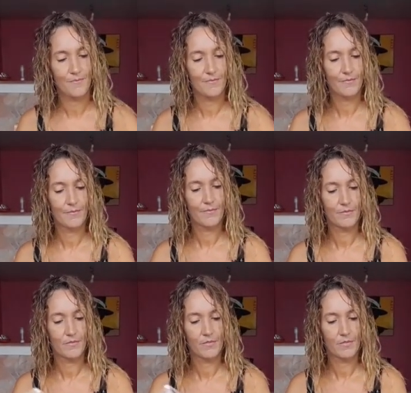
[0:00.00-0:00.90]

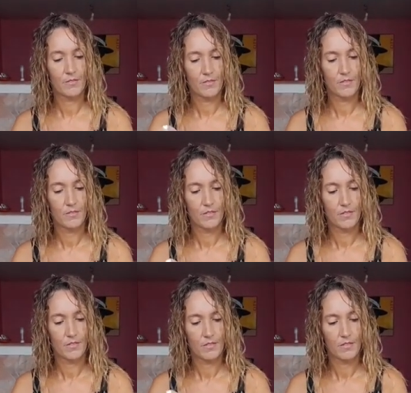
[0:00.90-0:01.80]

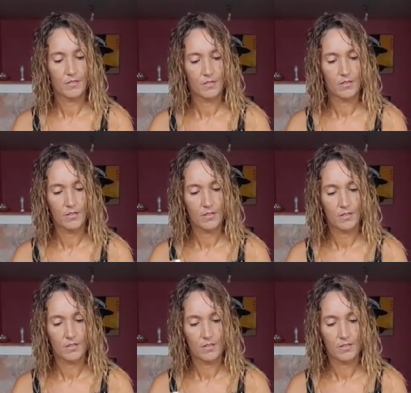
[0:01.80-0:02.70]

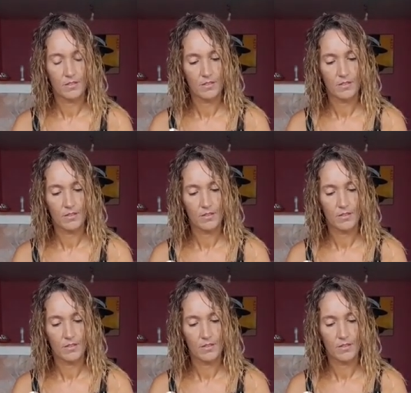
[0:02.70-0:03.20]
Nothing is said.